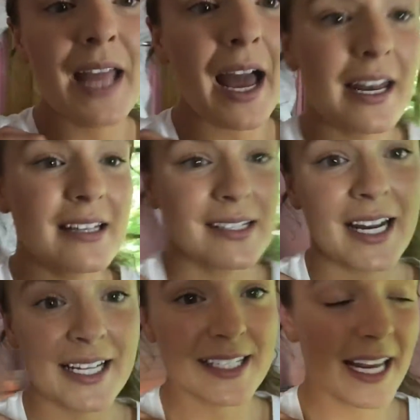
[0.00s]
yeah, it is a
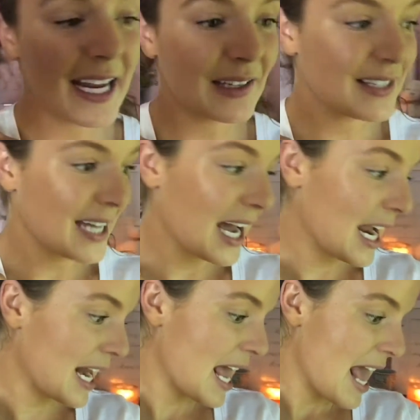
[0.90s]
nice day
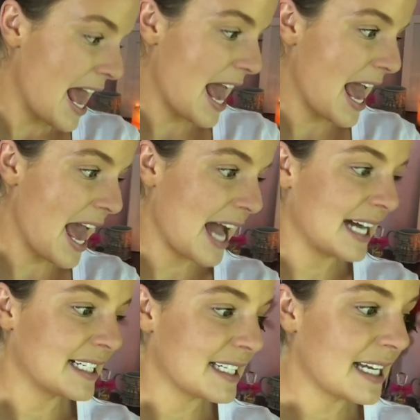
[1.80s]
outside,
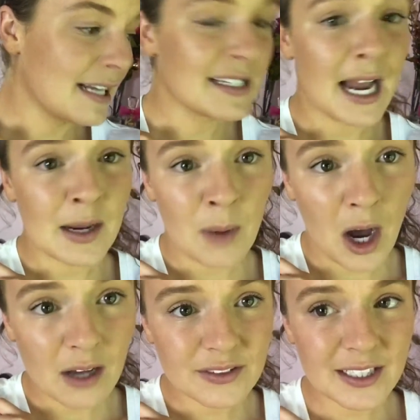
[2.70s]
and since I'm
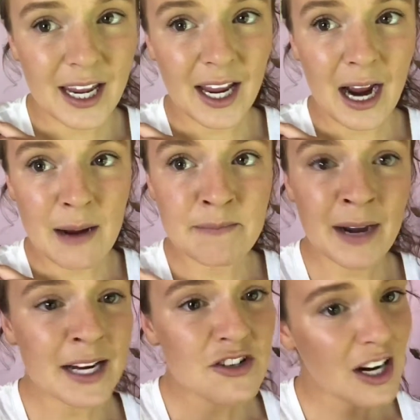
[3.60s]
off today, I
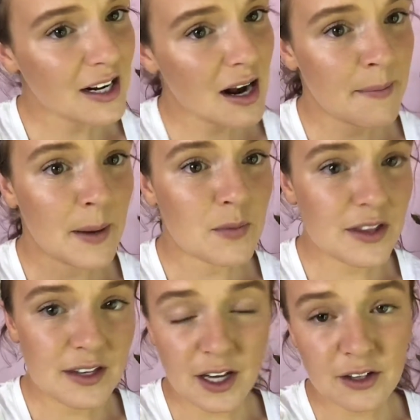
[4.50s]
might try to come up
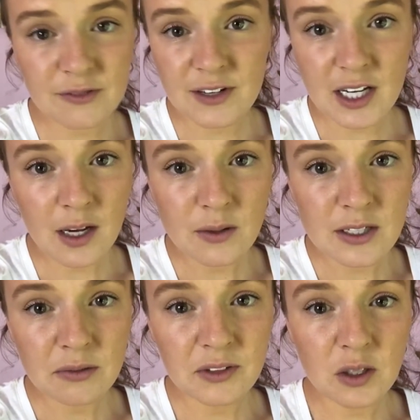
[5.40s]
with another video
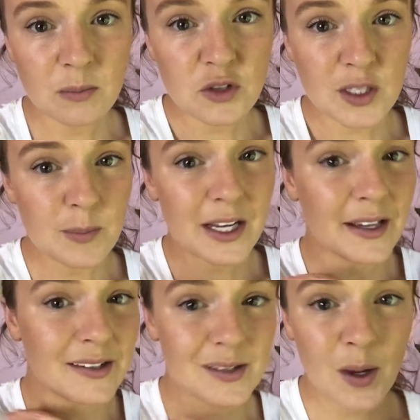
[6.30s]
to film just
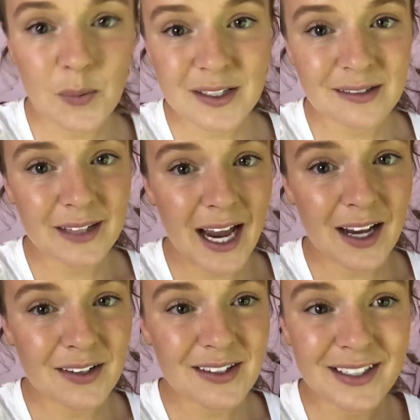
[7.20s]
because no one's in the
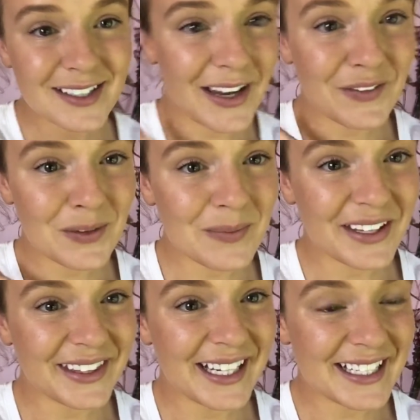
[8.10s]
house aside from me
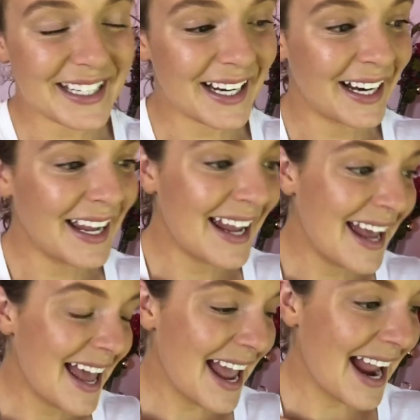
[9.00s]
and Lacey.
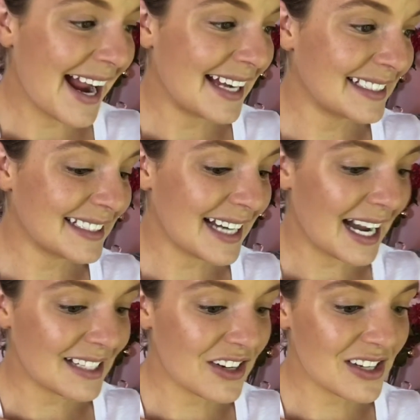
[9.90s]
And
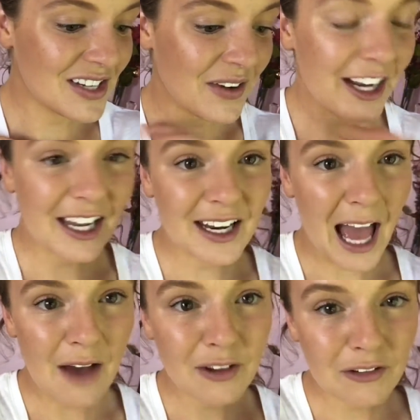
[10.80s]
yeah, just so I can
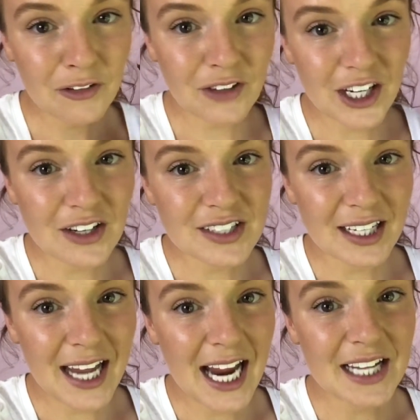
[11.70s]
have a few videos
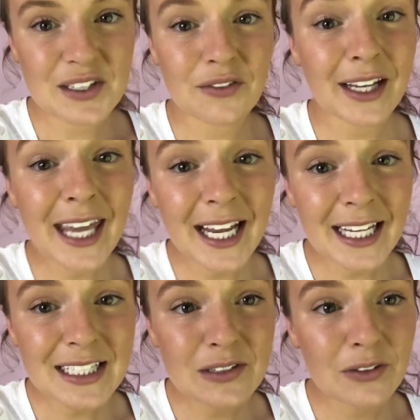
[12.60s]
on hand, so if I can't
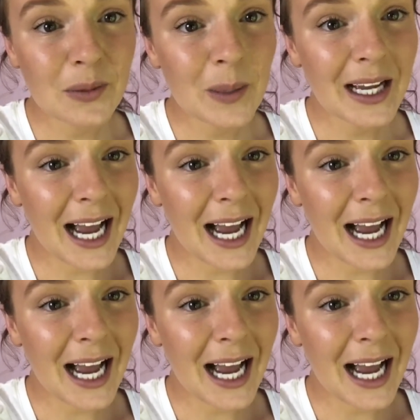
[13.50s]
get to filming,